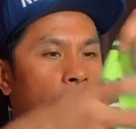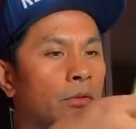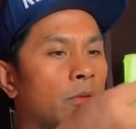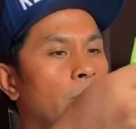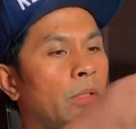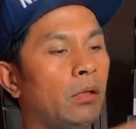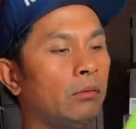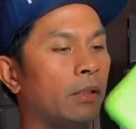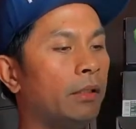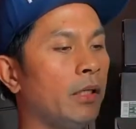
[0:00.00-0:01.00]
Throw it up
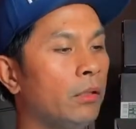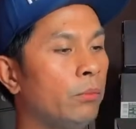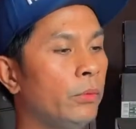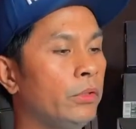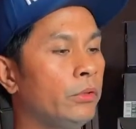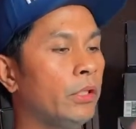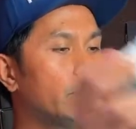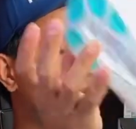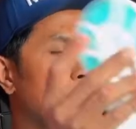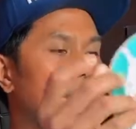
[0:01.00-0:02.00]
right there when you're
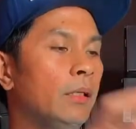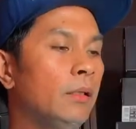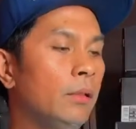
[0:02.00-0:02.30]
done running.